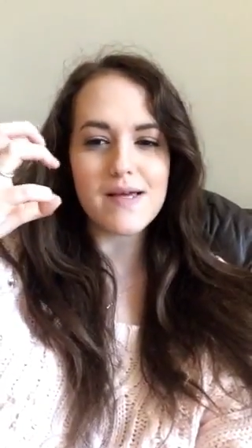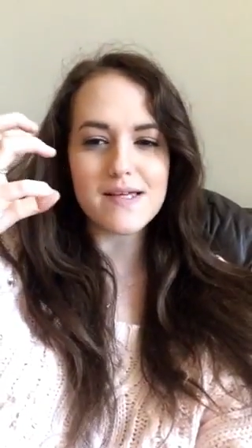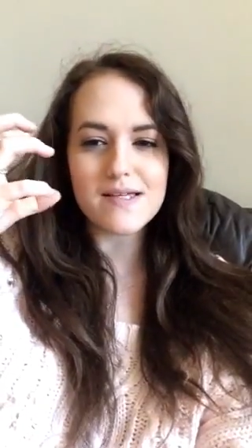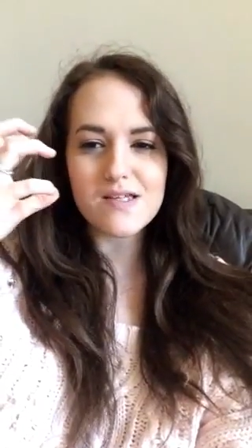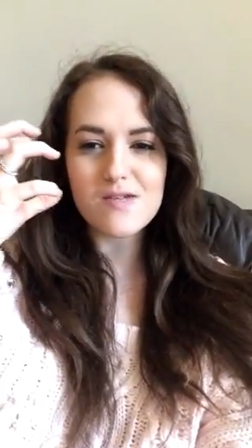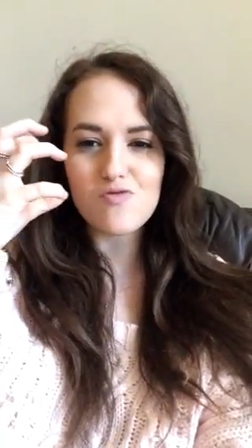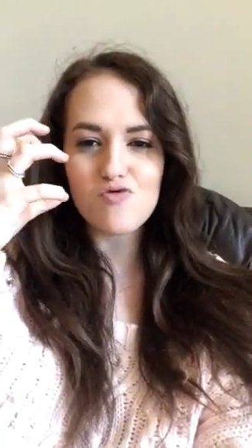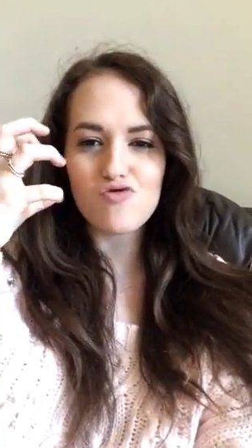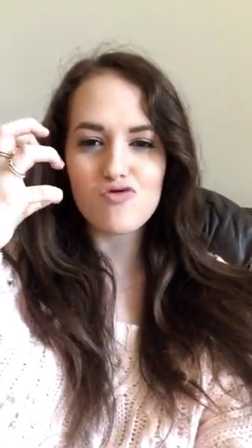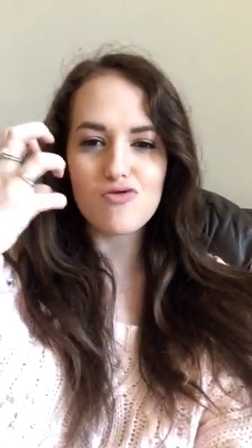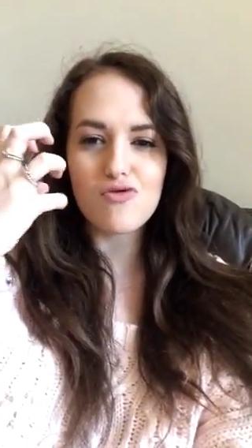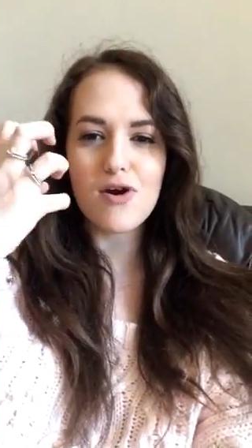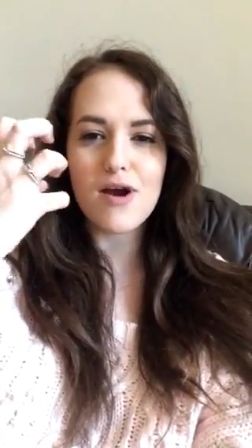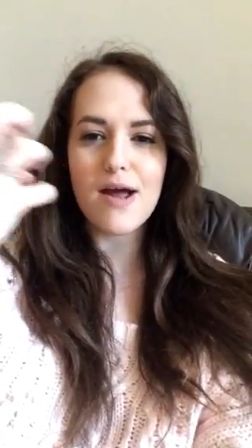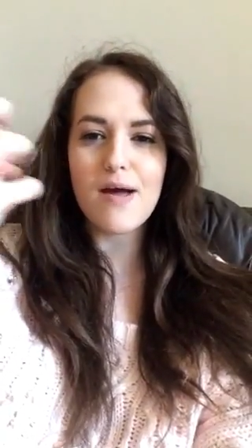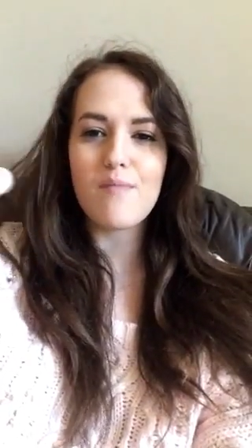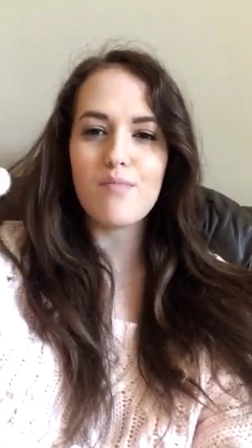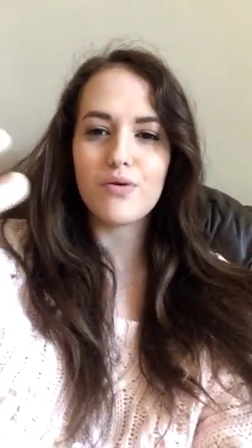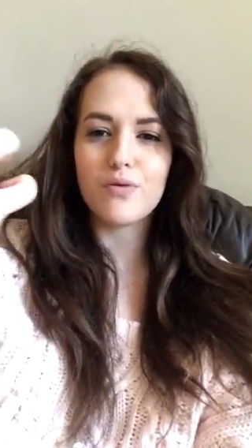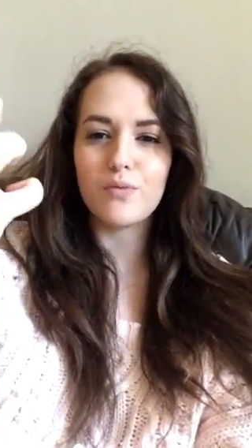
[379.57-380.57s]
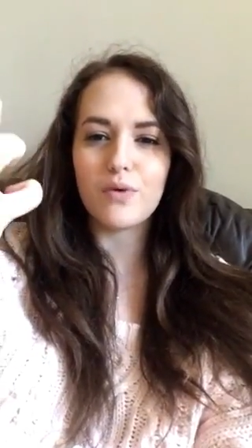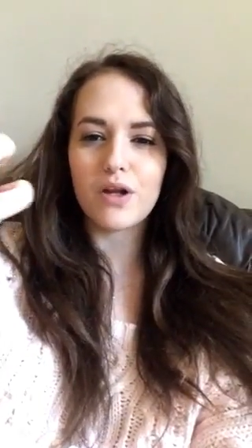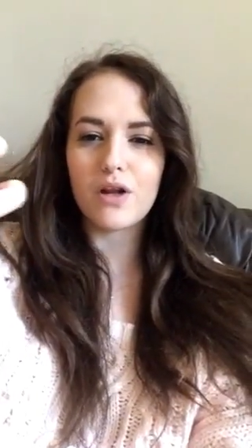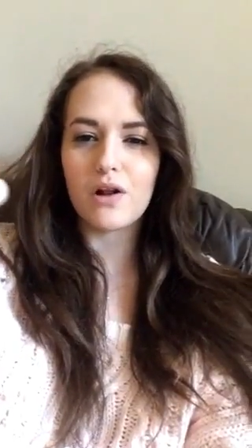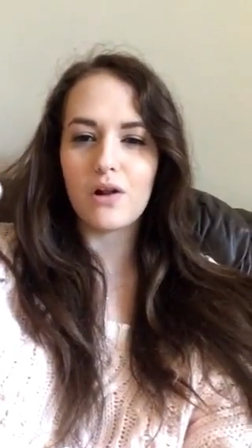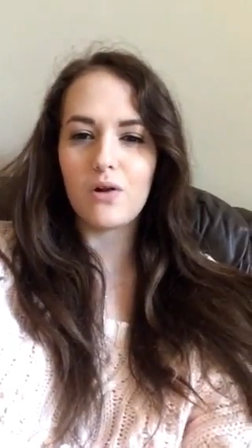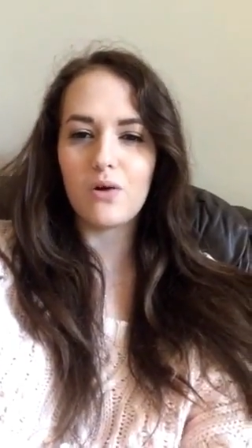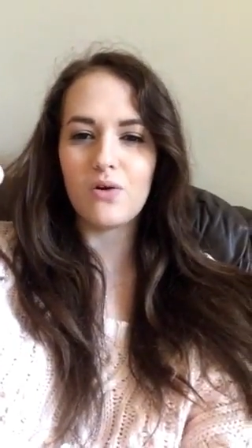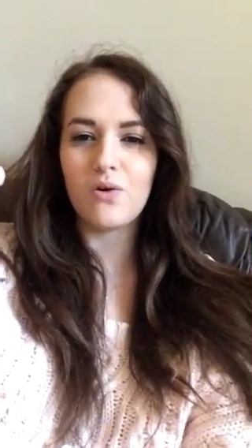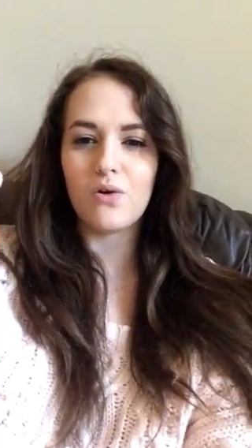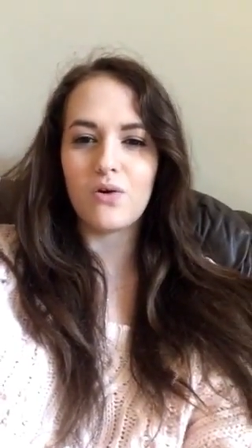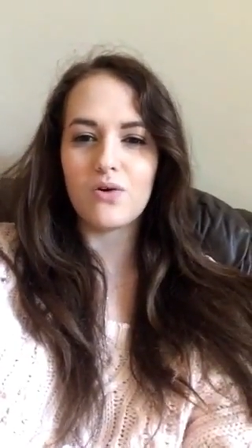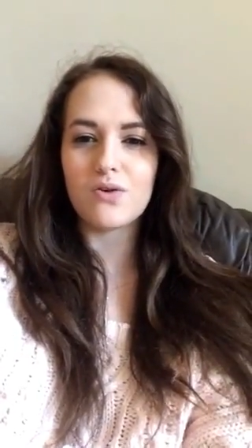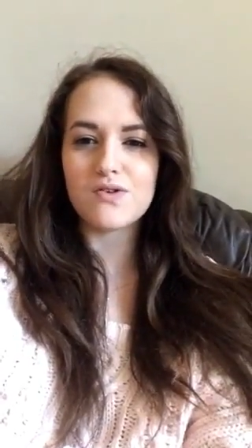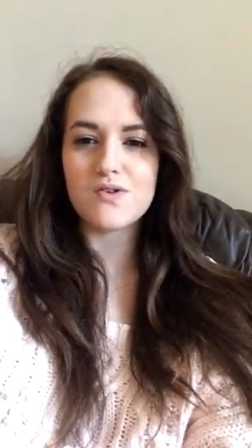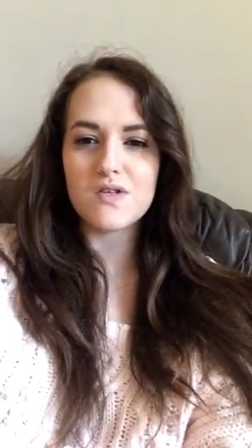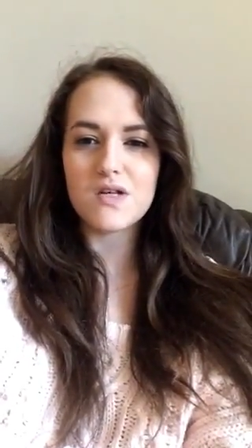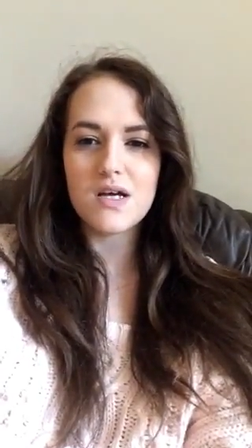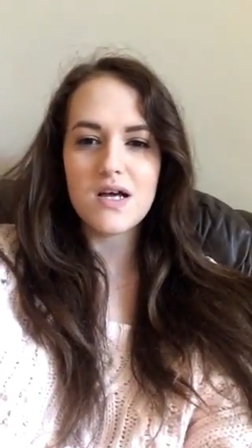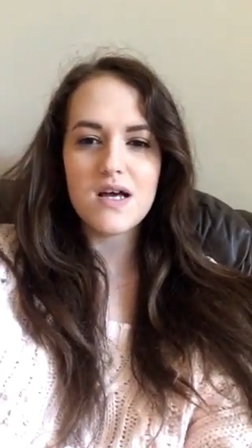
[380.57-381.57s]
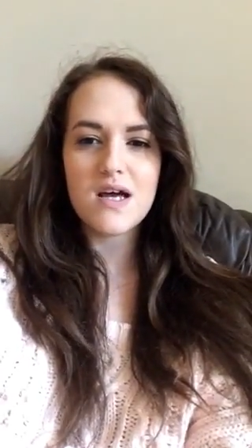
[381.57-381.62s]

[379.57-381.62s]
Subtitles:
is rip with claws